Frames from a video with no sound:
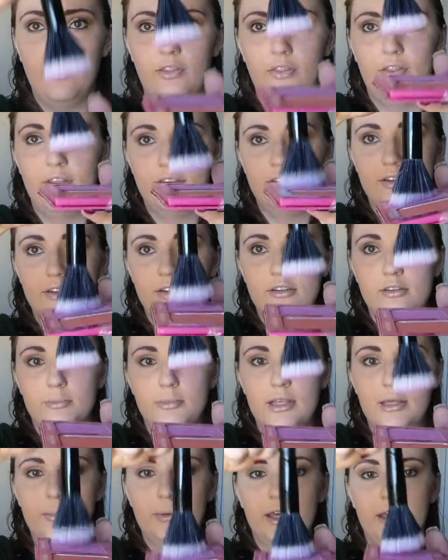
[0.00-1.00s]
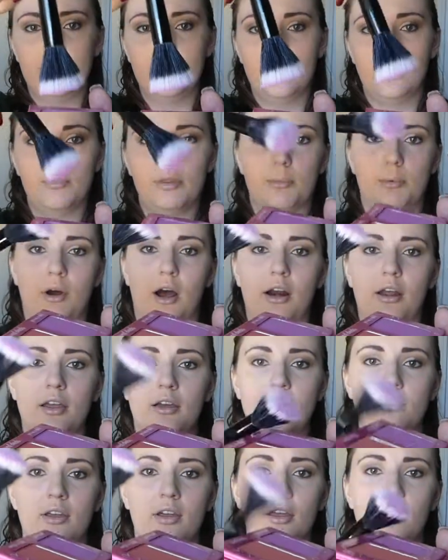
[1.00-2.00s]
this is me picking up the
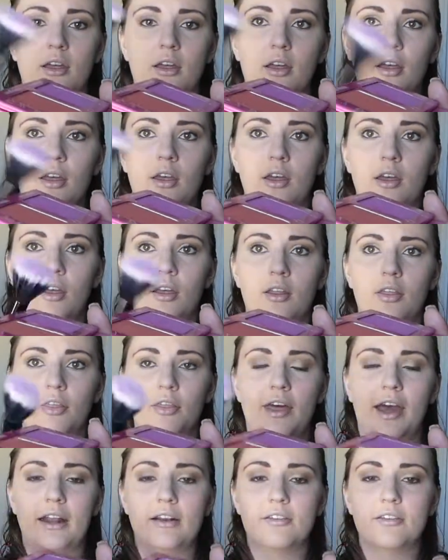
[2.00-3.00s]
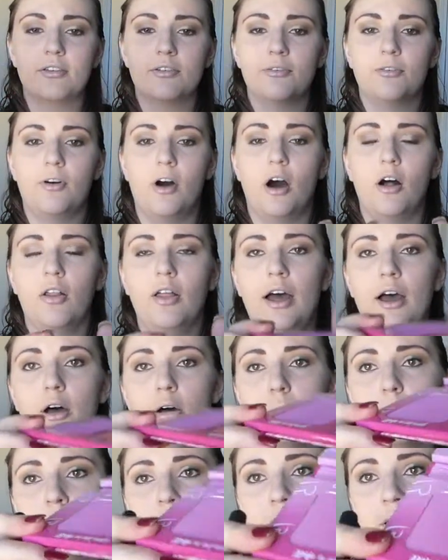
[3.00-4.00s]
product. That's the
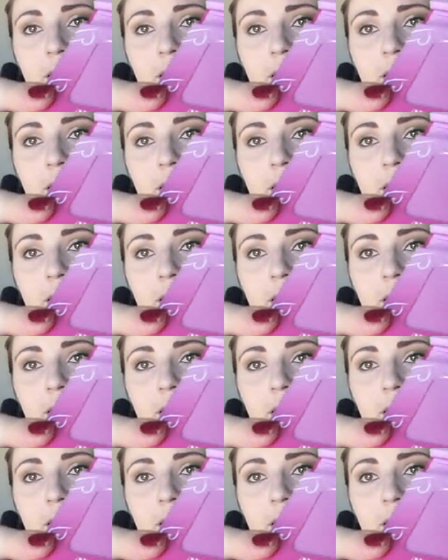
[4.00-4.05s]
fallout, but